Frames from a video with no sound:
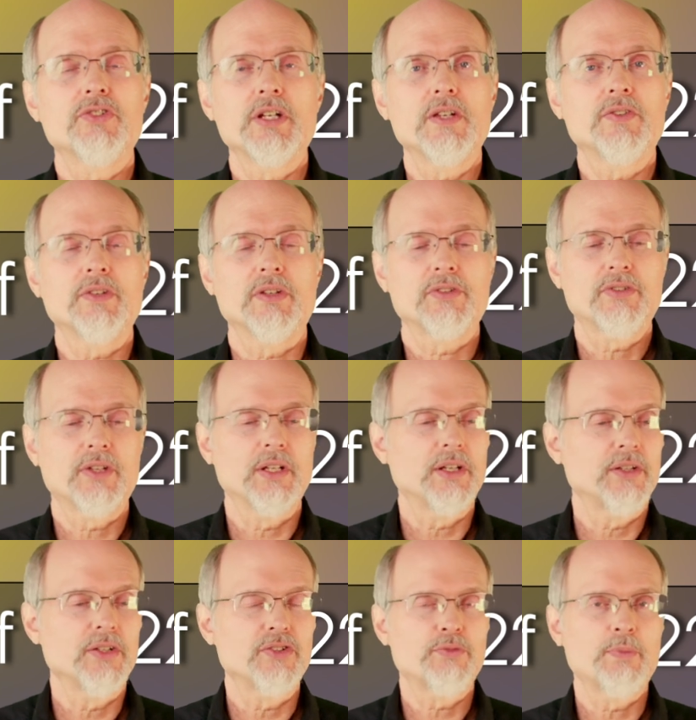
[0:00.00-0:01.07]
Jesus. The,
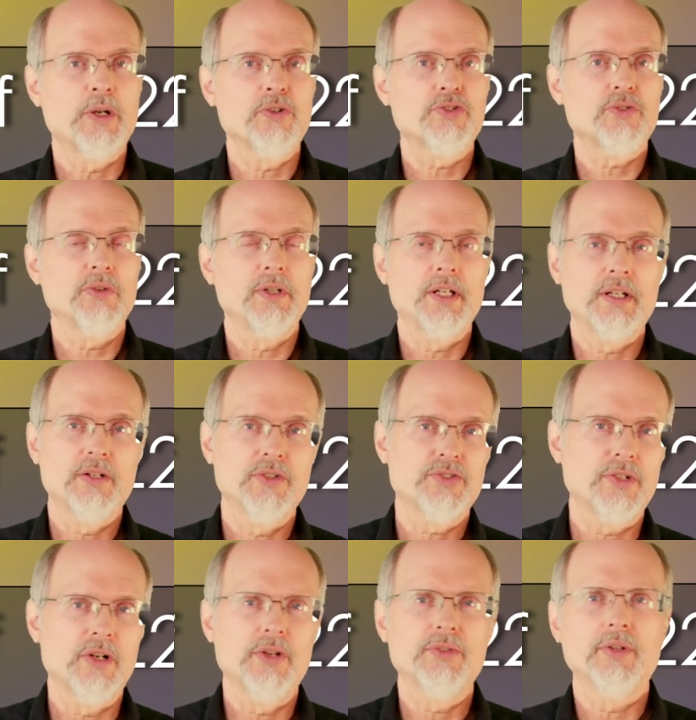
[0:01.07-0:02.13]
the spiritual leaders,
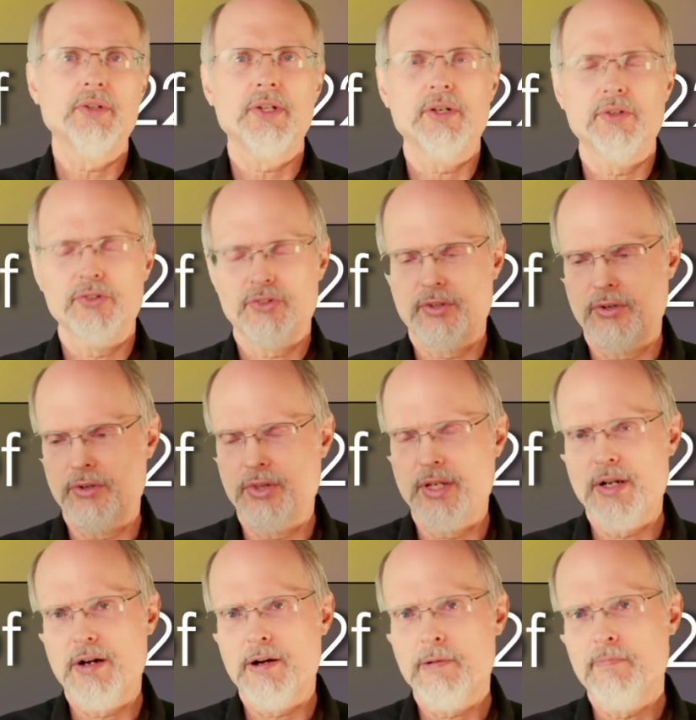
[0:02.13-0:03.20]
all the leaders, they're
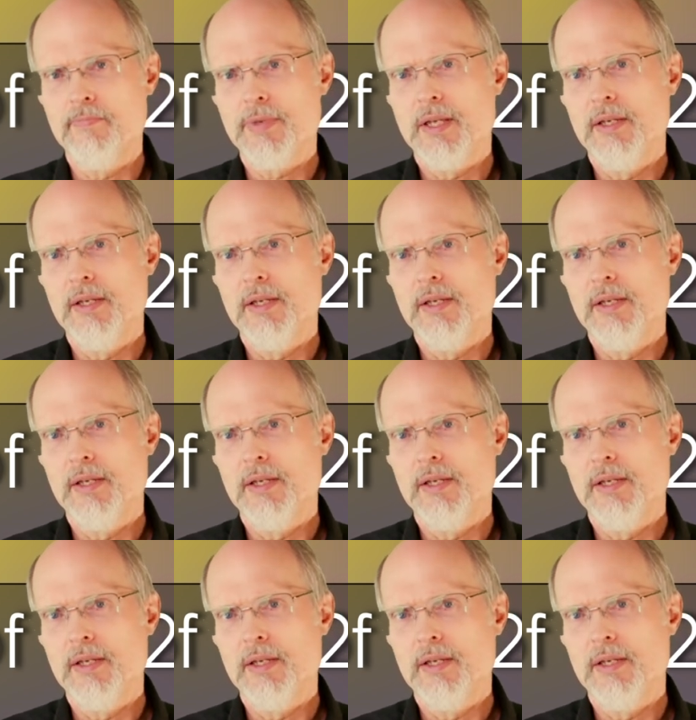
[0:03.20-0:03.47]
there.